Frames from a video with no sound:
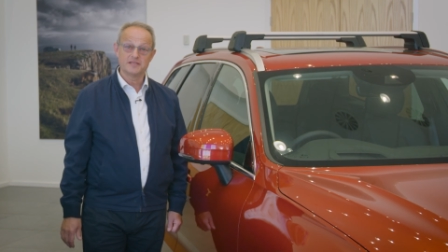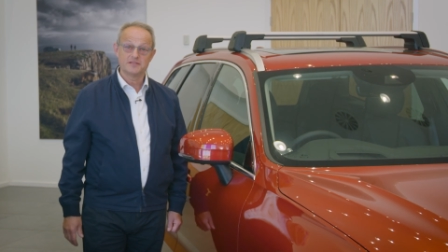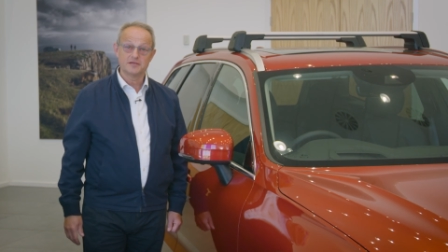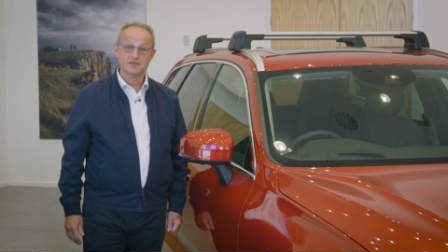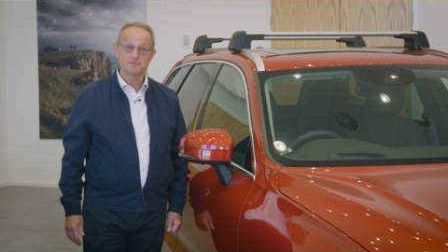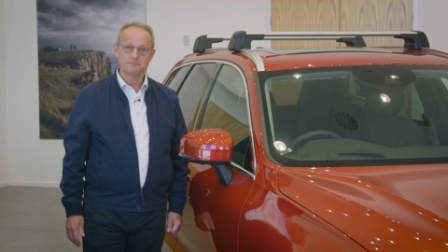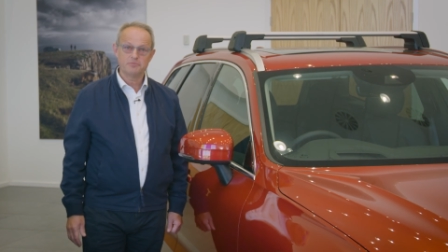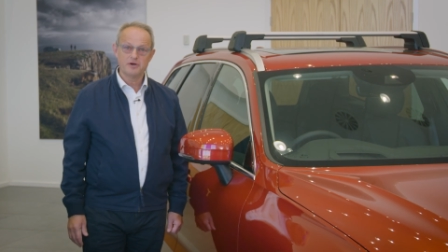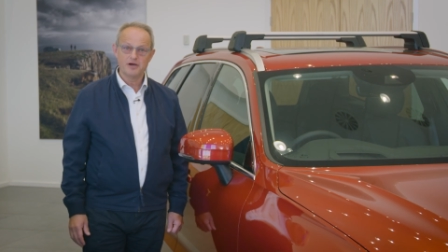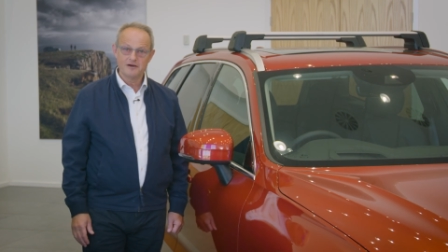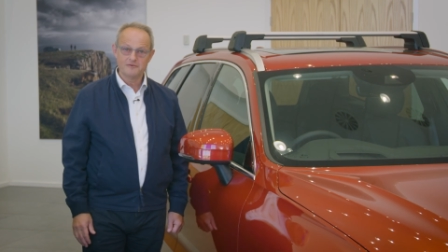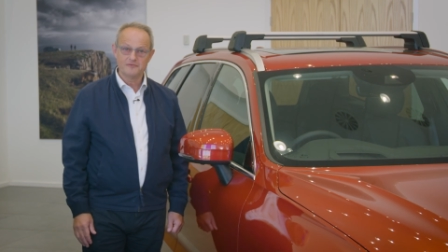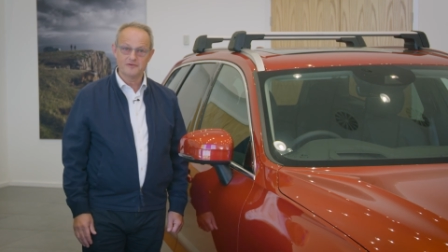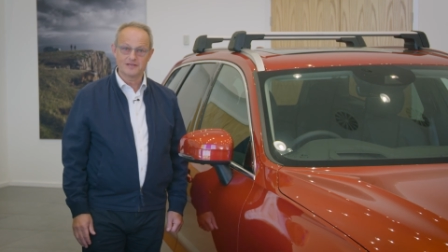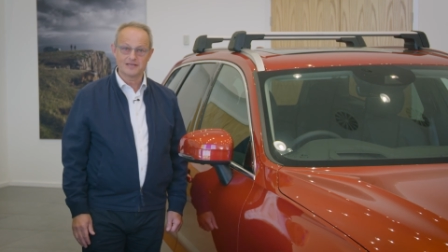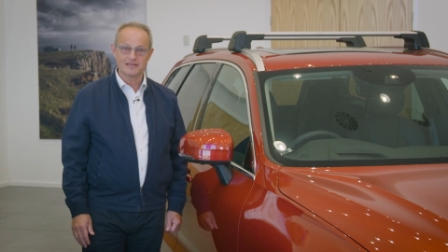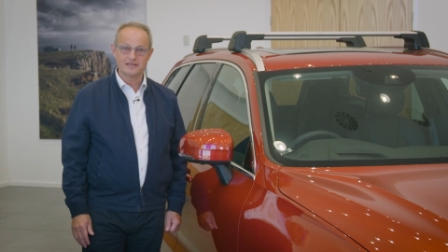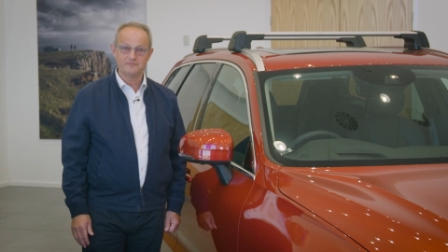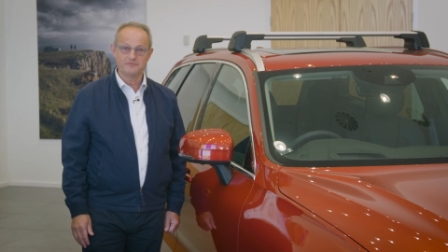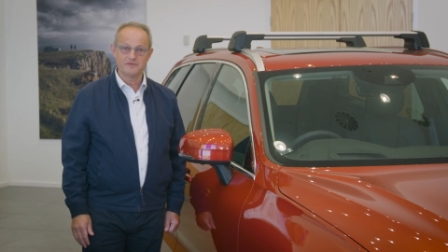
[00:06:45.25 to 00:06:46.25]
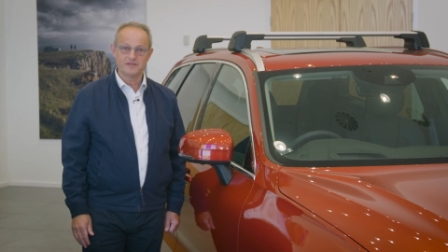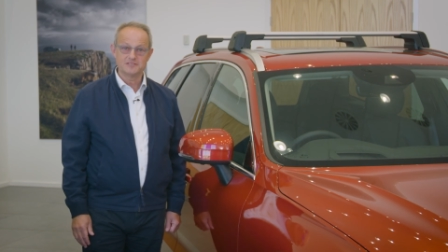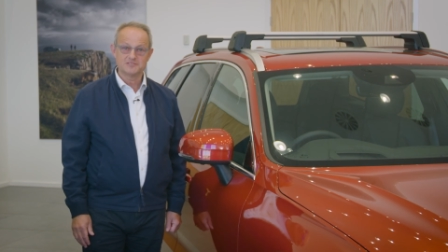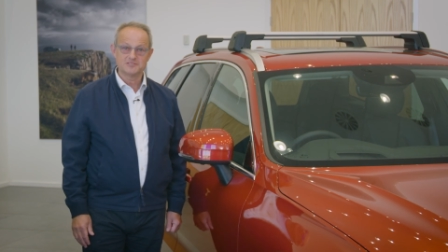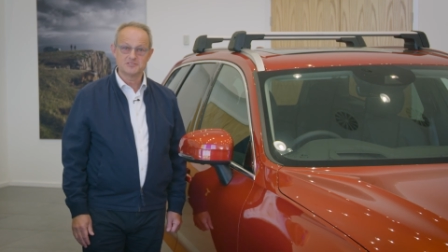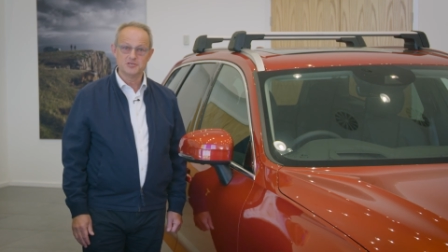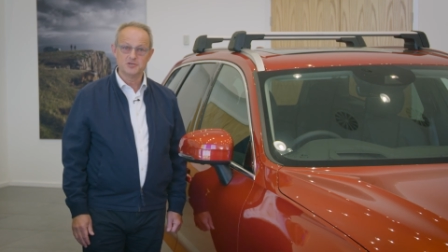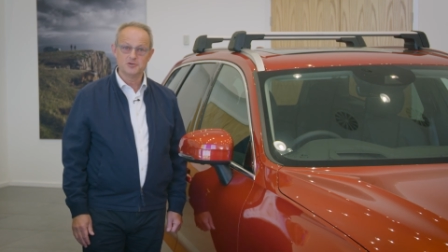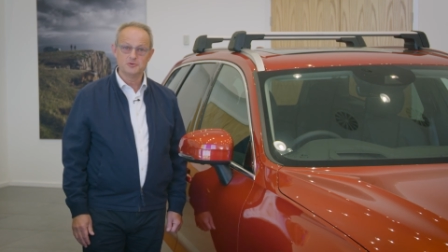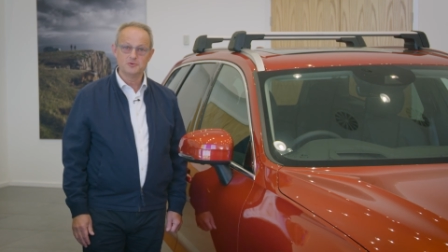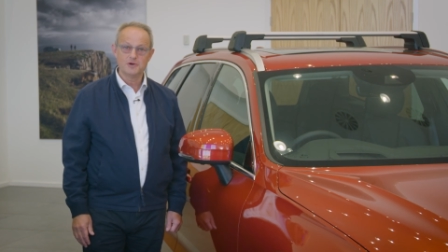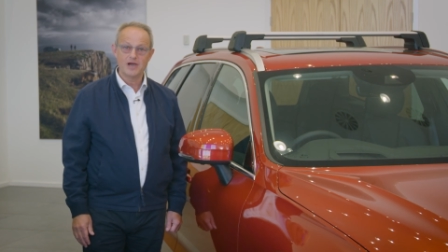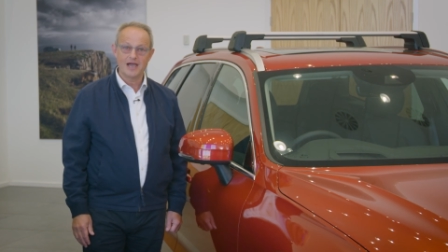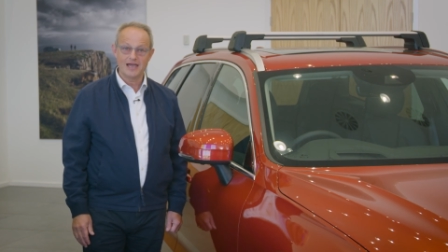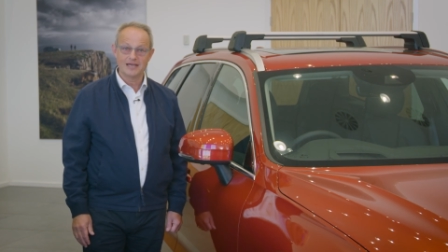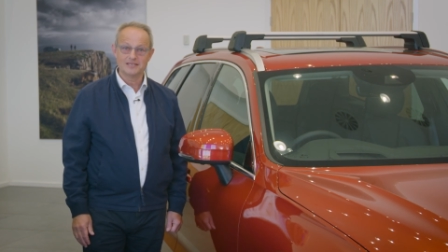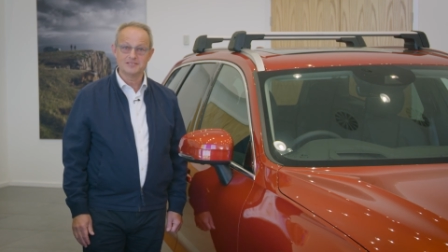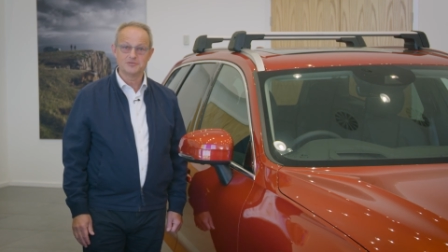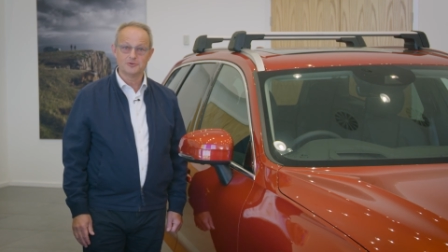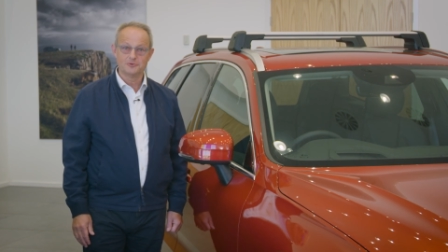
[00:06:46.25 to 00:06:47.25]
that perfectly fits you
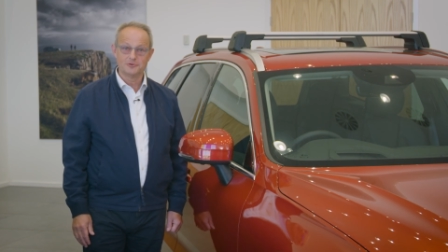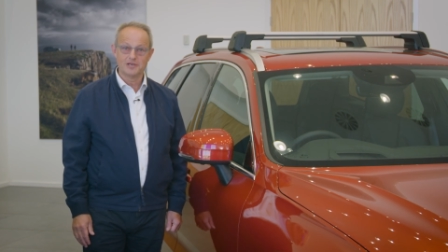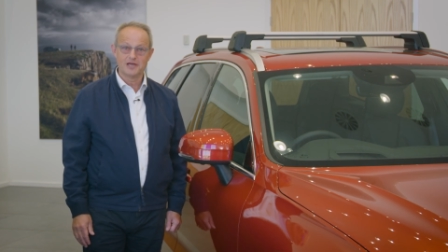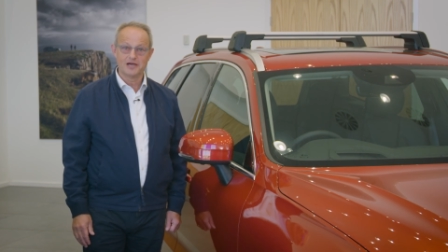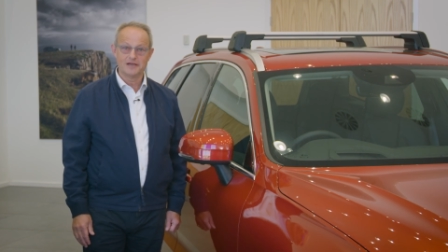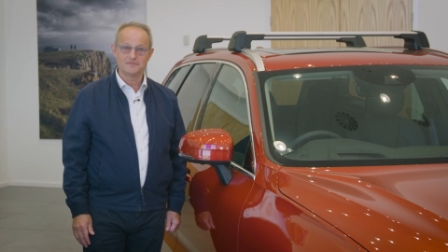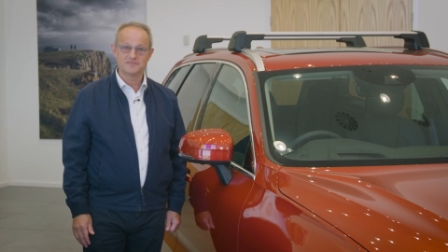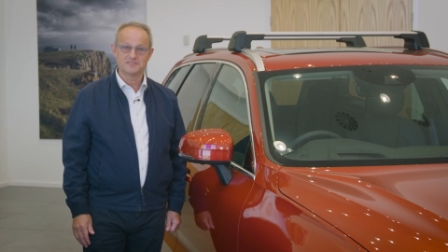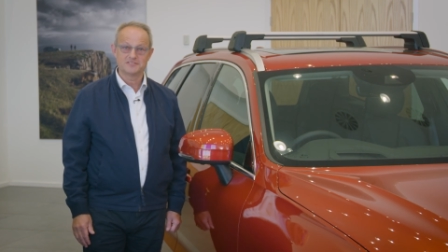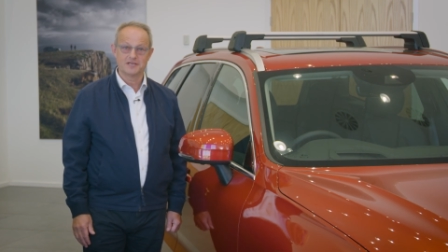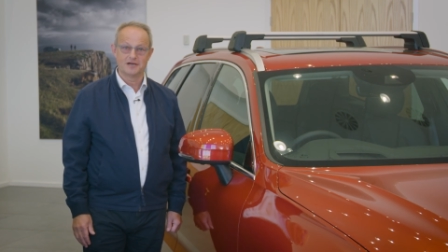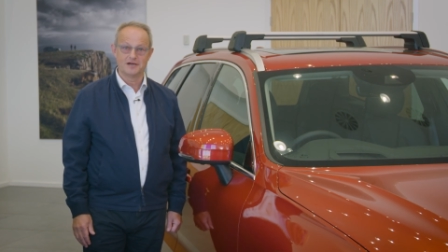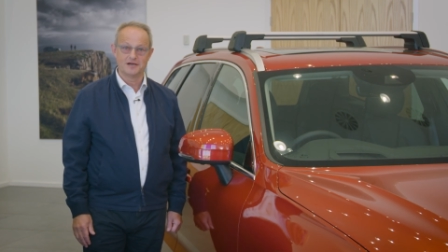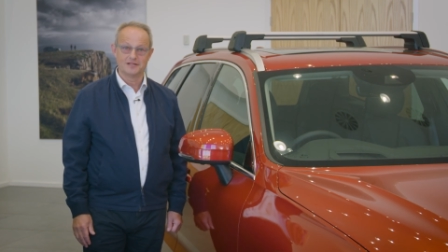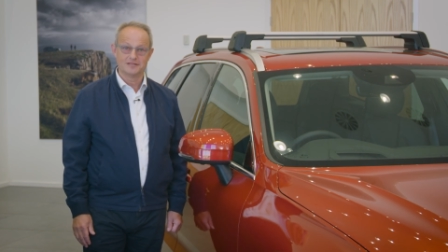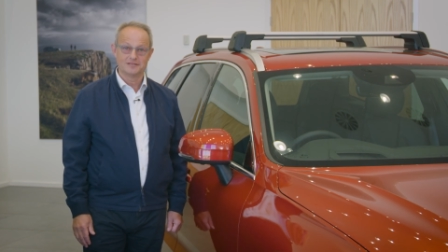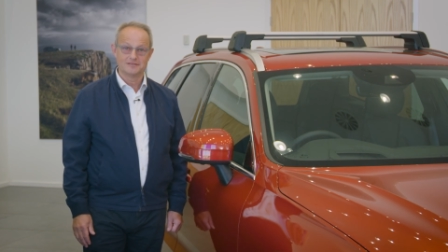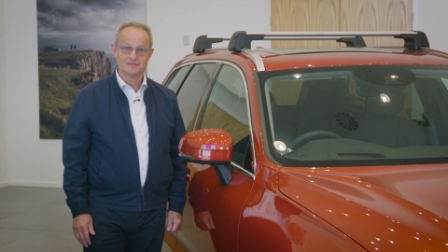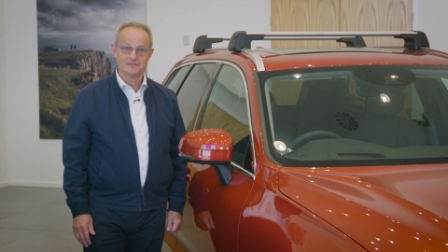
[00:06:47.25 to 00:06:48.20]
and your lifestyle.